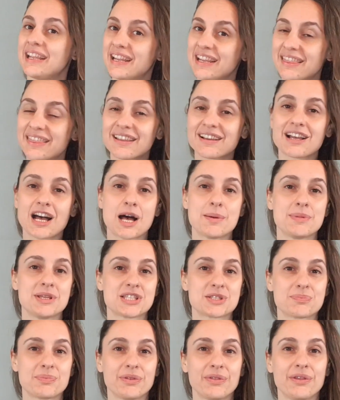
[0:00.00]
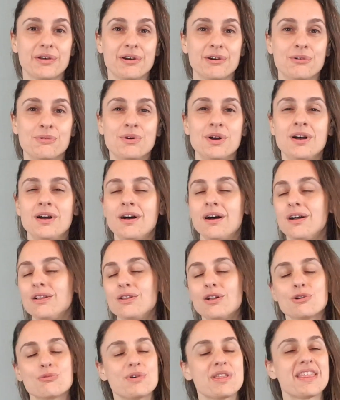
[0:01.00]
in the comments below
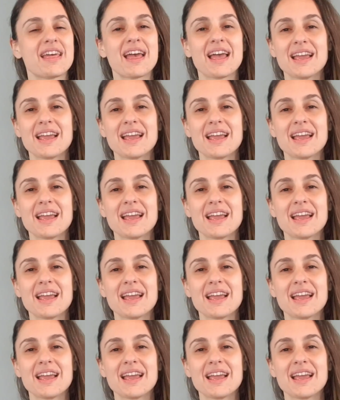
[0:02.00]
along with